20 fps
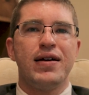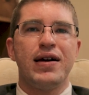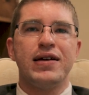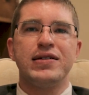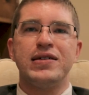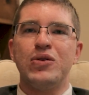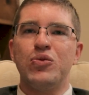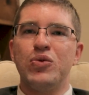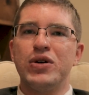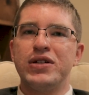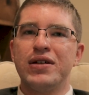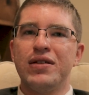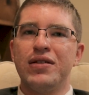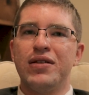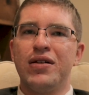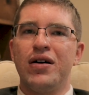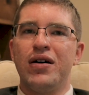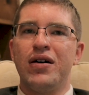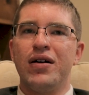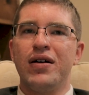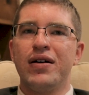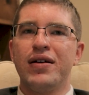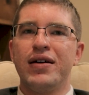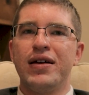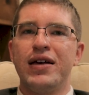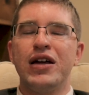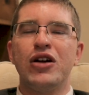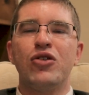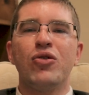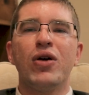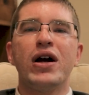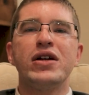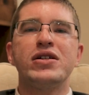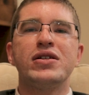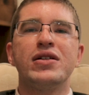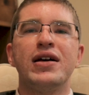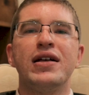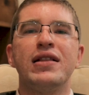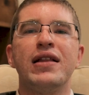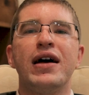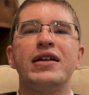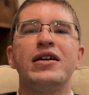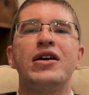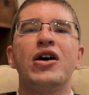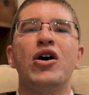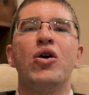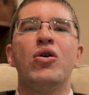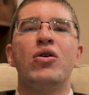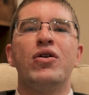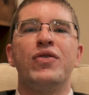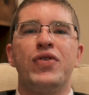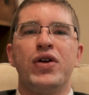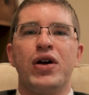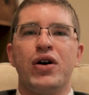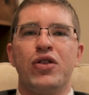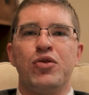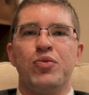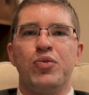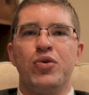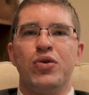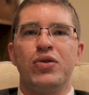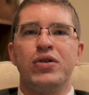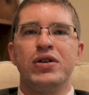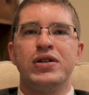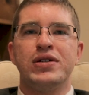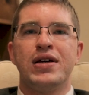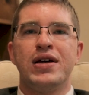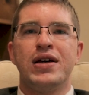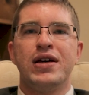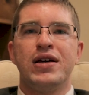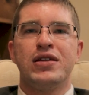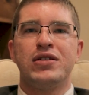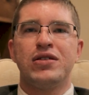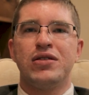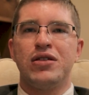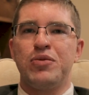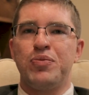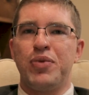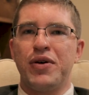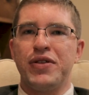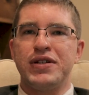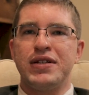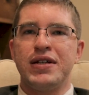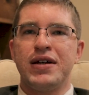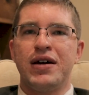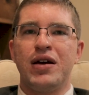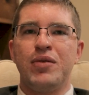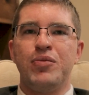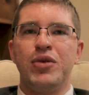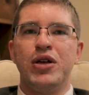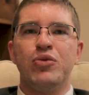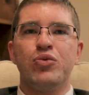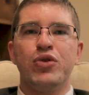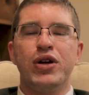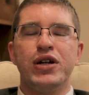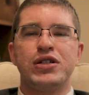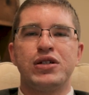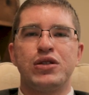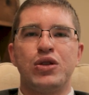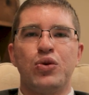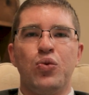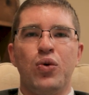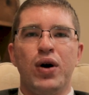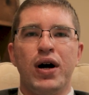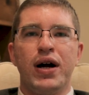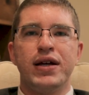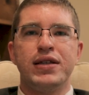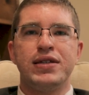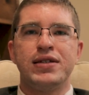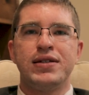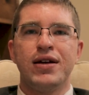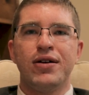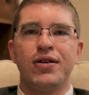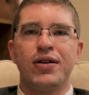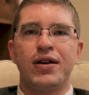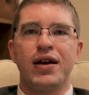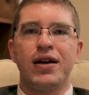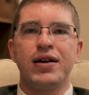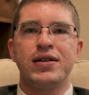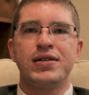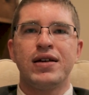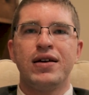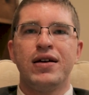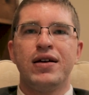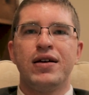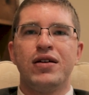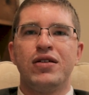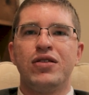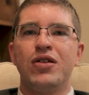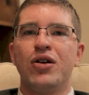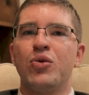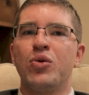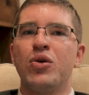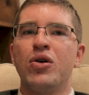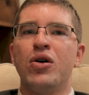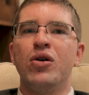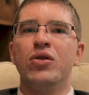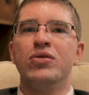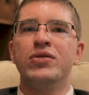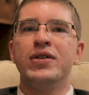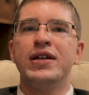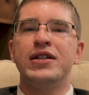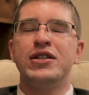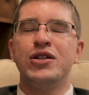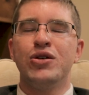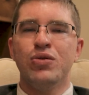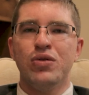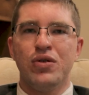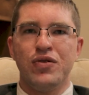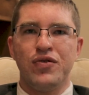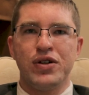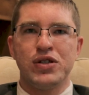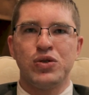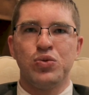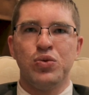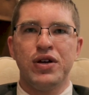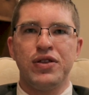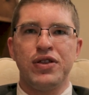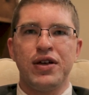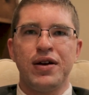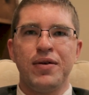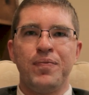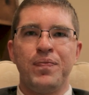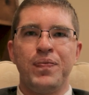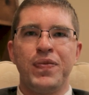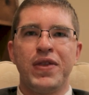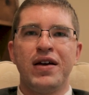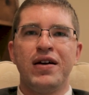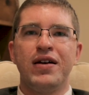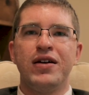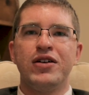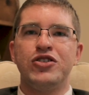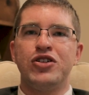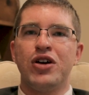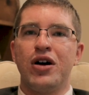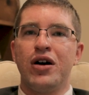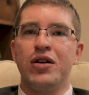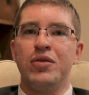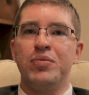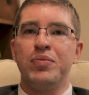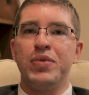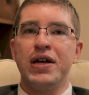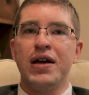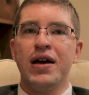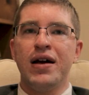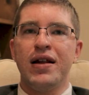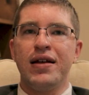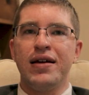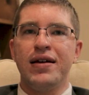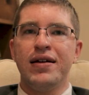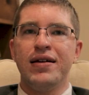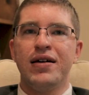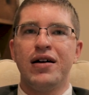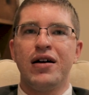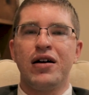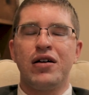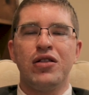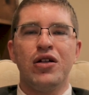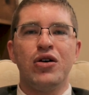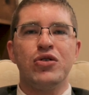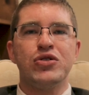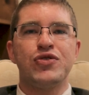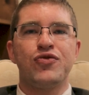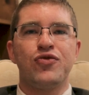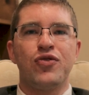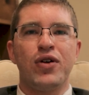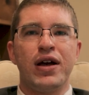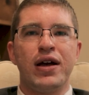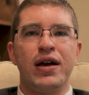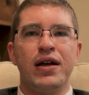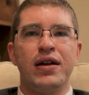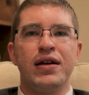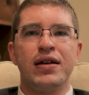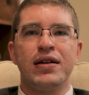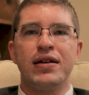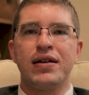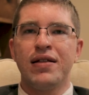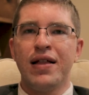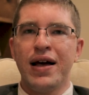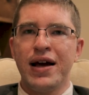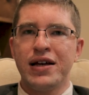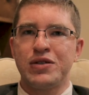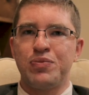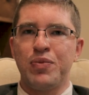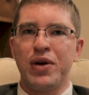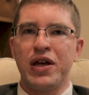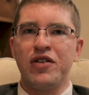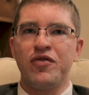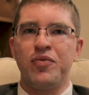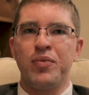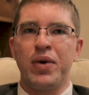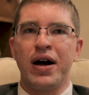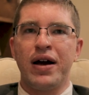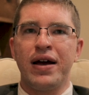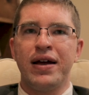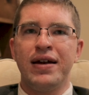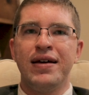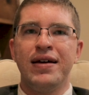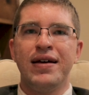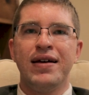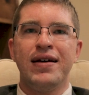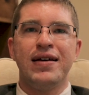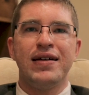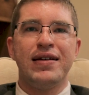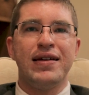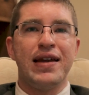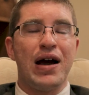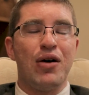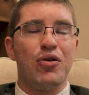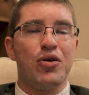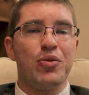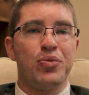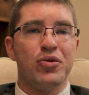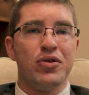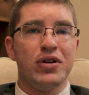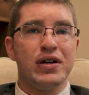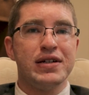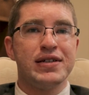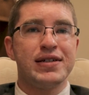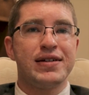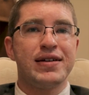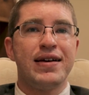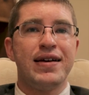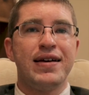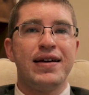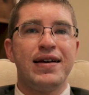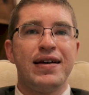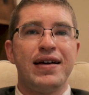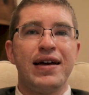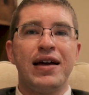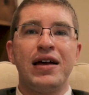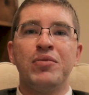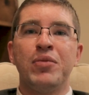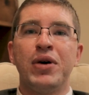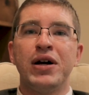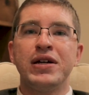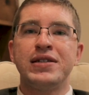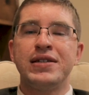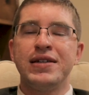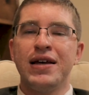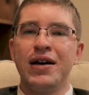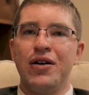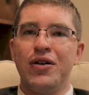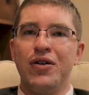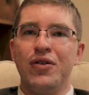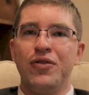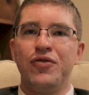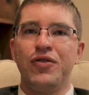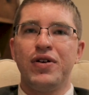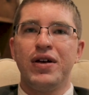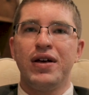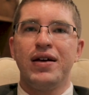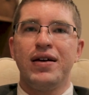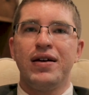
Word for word: As he went along, he gradually let go of the other boys, so that by the time he reached the wide staircase, there were only two of us with him. John Bielli, a close friend and classmate of mine, now a priest, and myself.